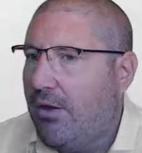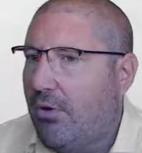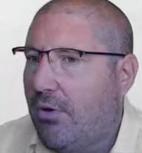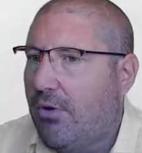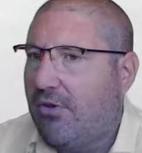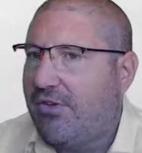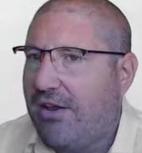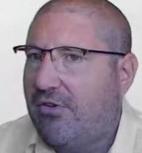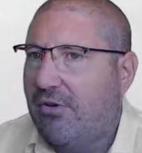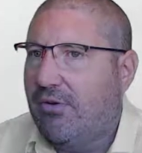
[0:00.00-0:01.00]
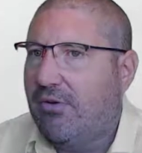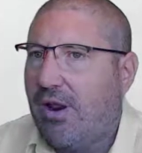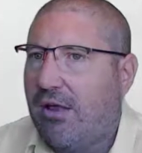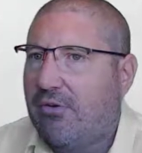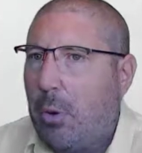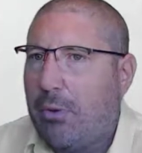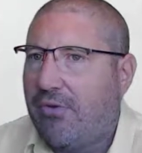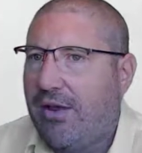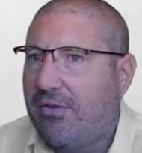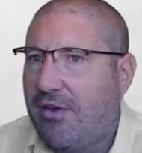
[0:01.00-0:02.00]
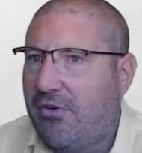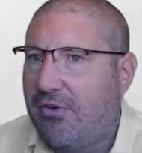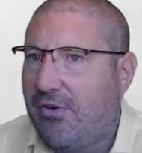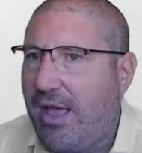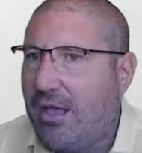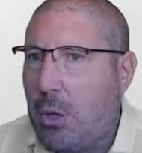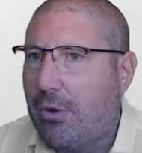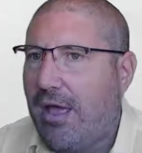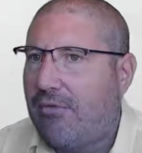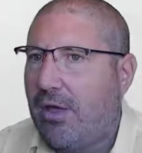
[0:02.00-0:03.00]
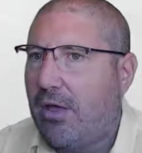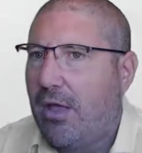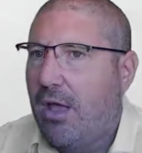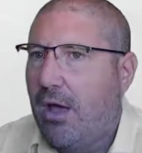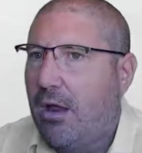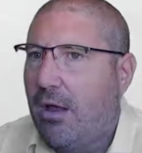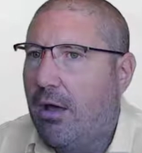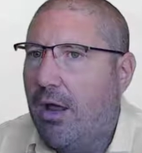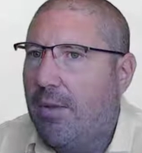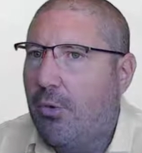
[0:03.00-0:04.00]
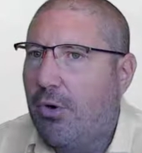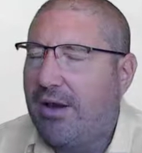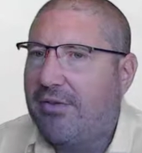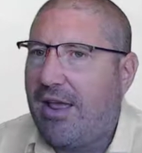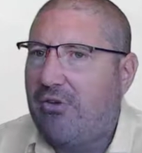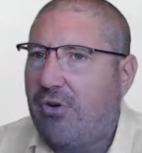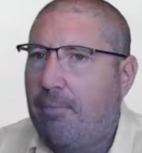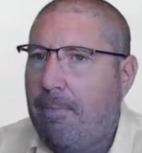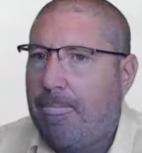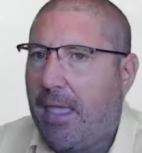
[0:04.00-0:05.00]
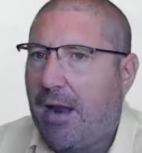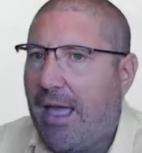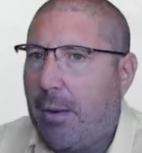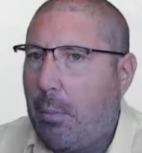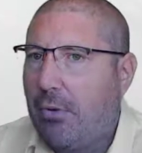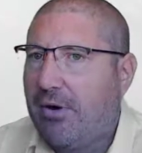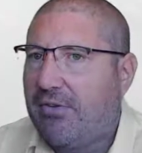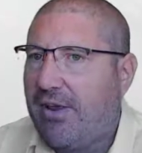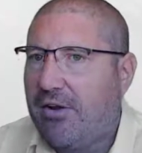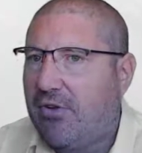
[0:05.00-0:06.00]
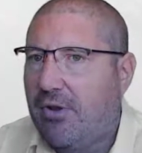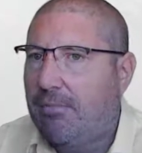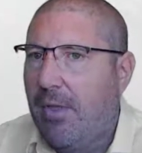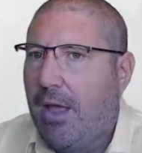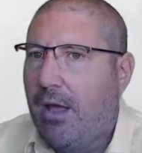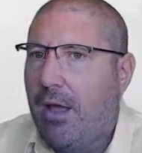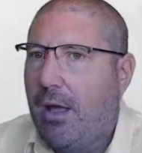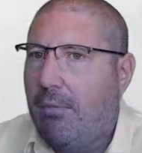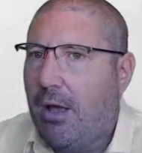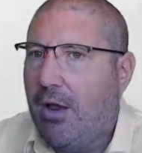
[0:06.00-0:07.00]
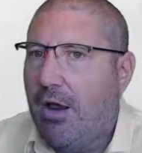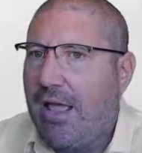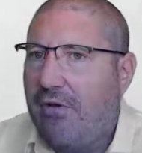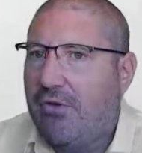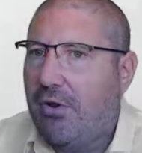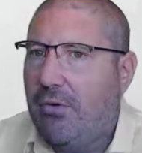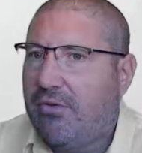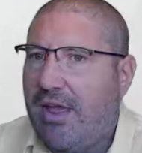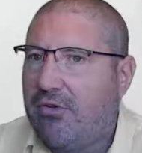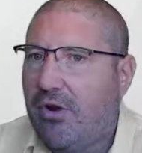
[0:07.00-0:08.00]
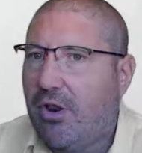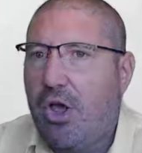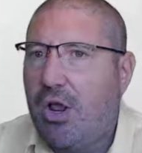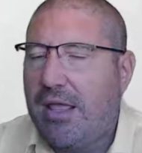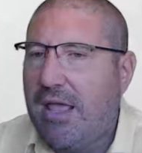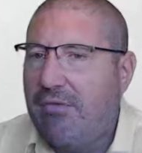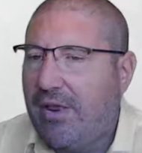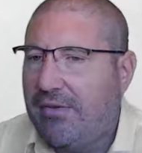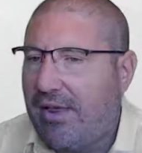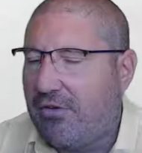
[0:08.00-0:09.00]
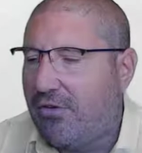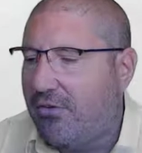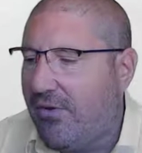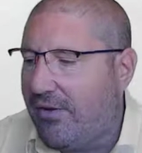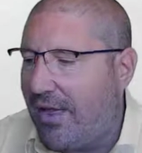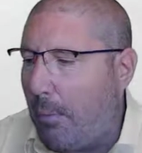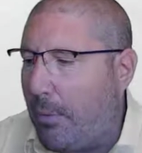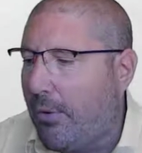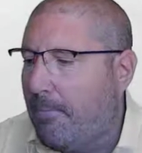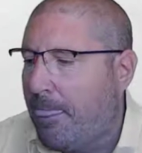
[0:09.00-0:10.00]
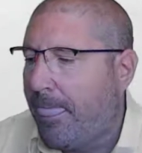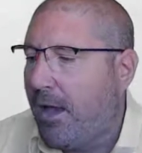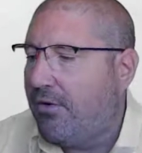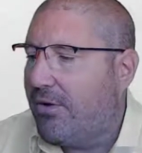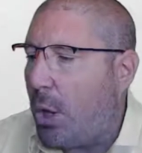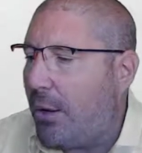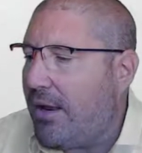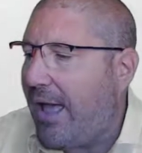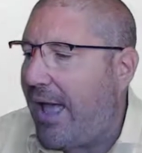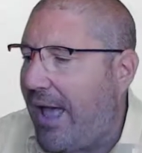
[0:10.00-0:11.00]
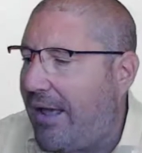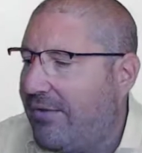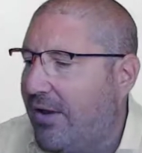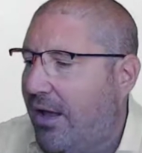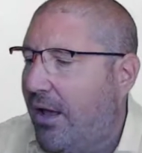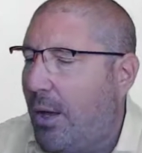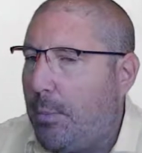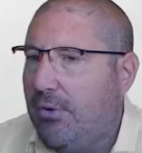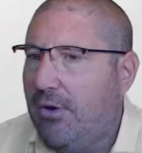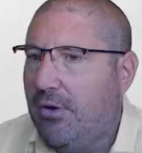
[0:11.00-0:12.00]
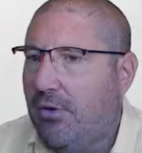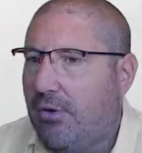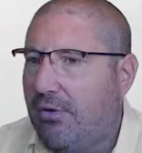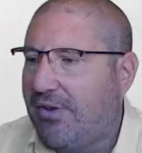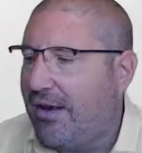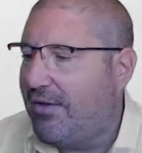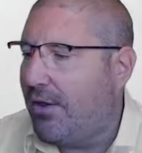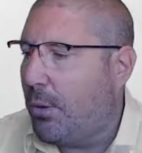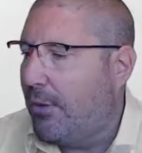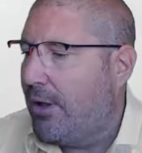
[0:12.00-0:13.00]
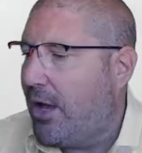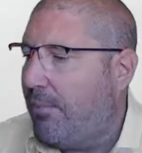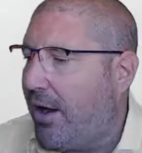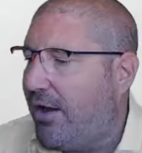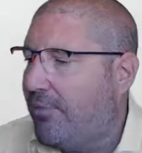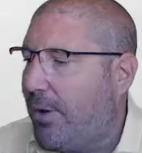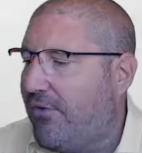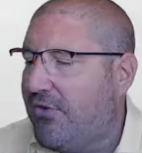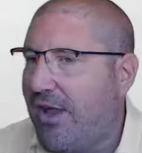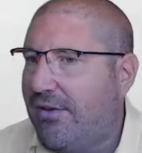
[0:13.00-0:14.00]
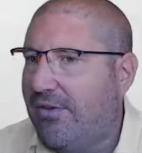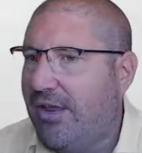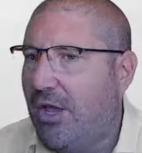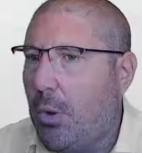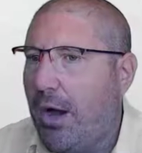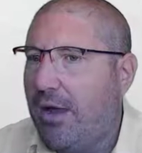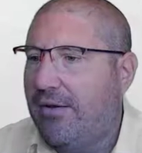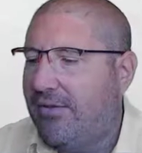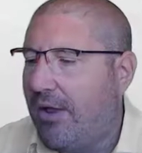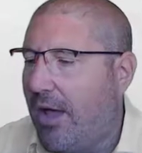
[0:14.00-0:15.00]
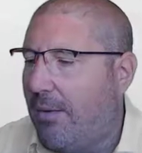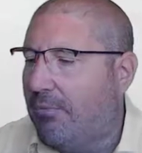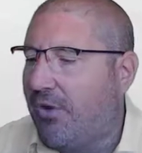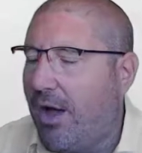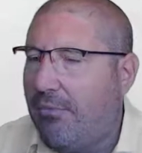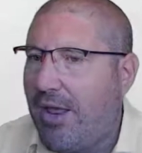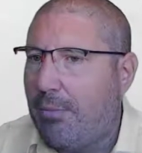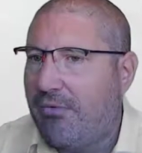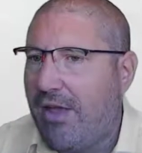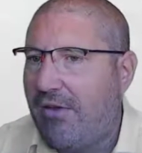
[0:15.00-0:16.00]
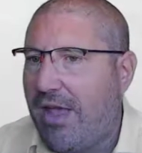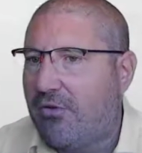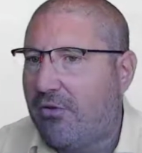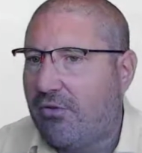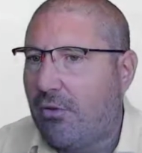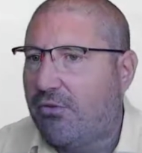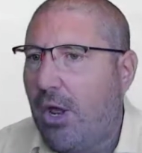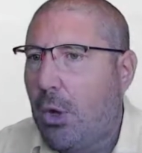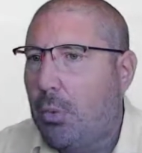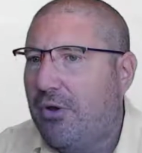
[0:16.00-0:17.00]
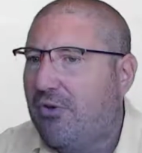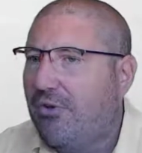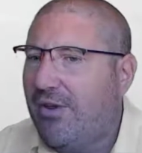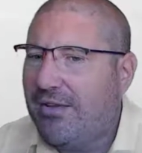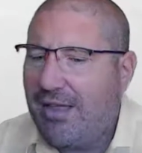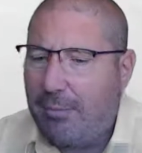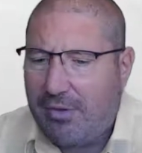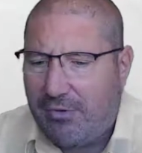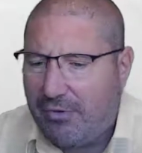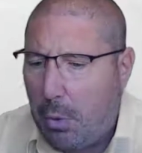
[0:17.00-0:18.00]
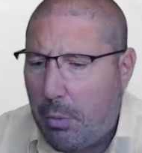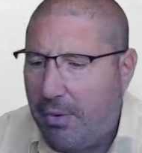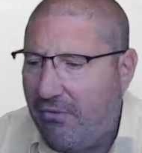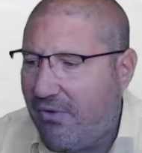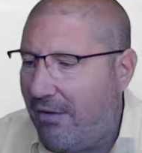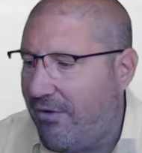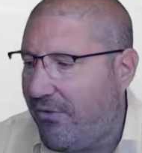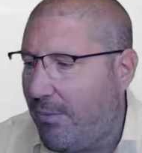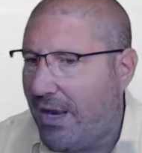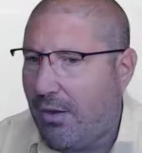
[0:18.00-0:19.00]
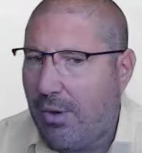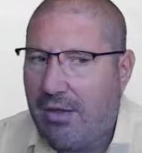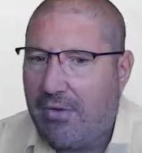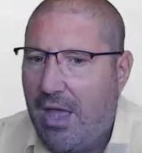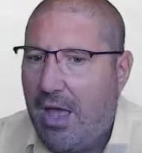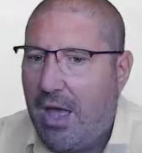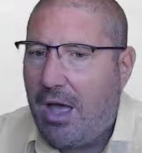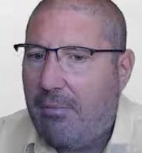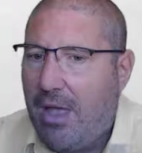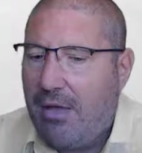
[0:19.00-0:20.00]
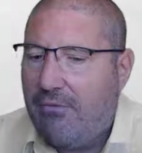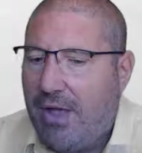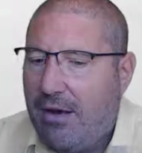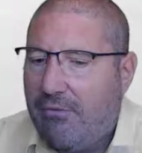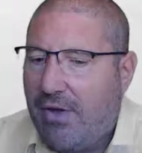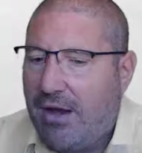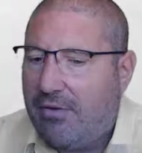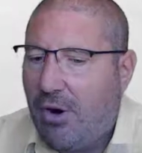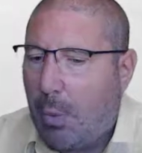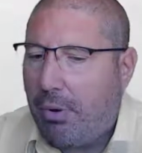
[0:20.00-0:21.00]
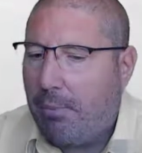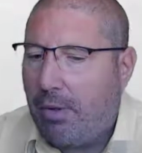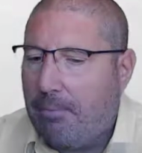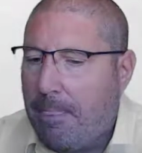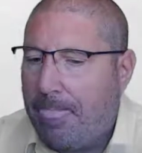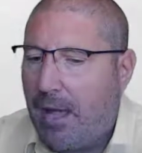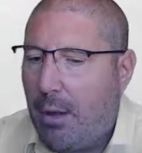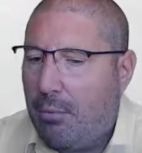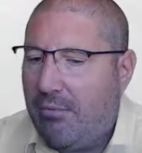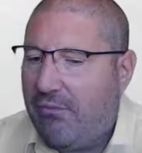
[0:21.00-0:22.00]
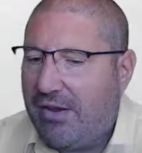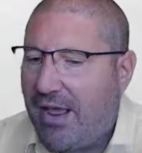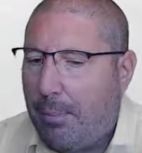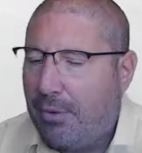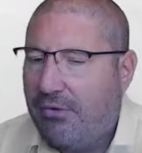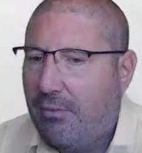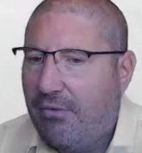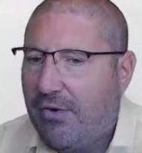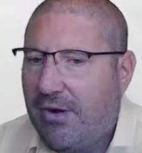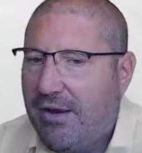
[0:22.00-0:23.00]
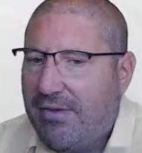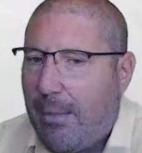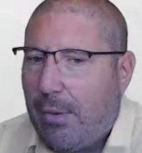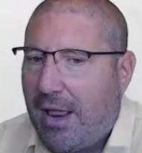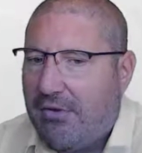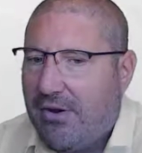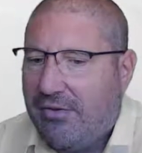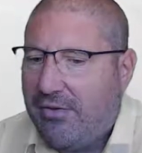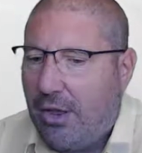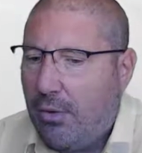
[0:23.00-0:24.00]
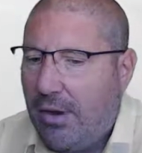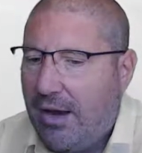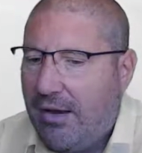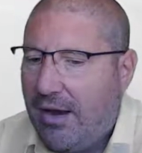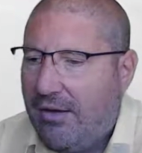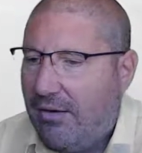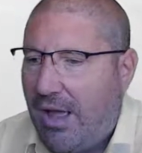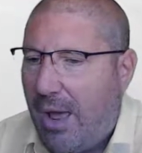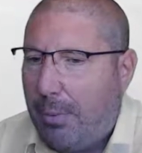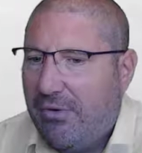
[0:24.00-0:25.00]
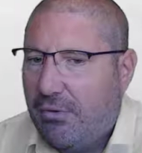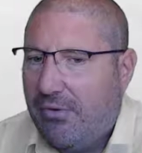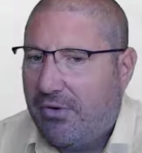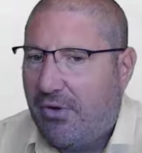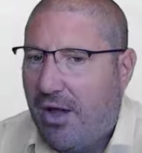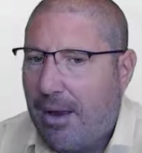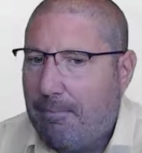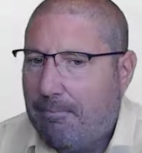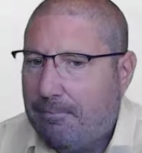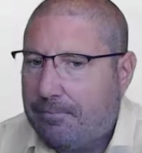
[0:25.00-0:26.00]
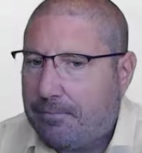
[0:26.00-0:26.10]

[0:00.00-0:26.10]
your sessions like 2 or 3 sessions a day. You could have an early morning session, a late morning session, an early afternoon session, an early evening session, for example. As long as your centre abides by the JCQ ICE timetable variation tools, which your exams officer will be very familiar with, then it's not a problem. This happens with exam clashes, so it happens all the time.